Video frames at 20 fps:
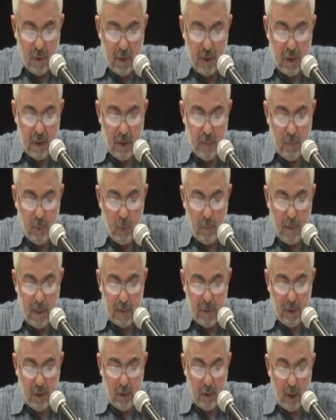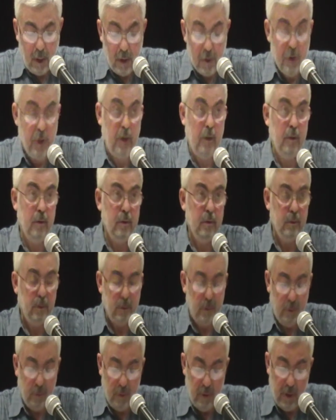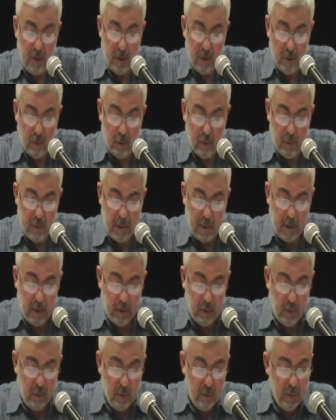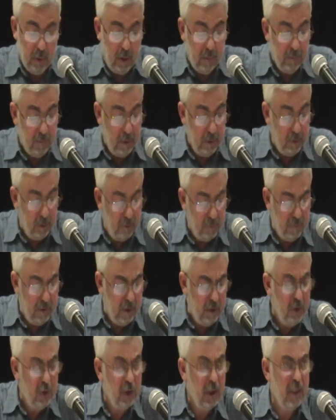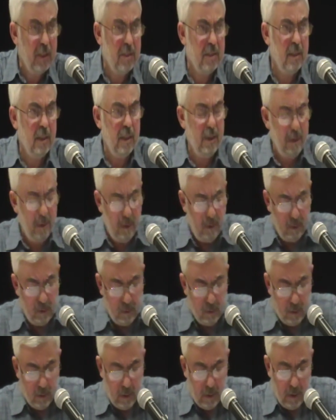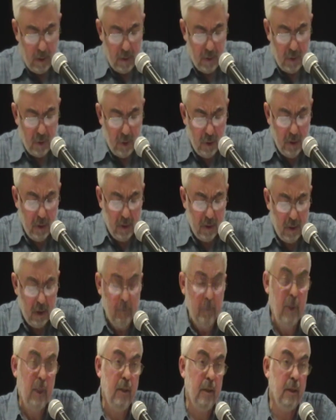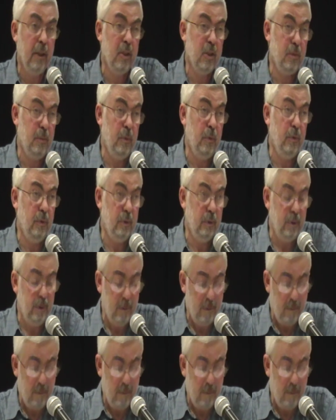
this diplomatic logic, to these norms, and no conflict of interest, I think, has seriously been explored.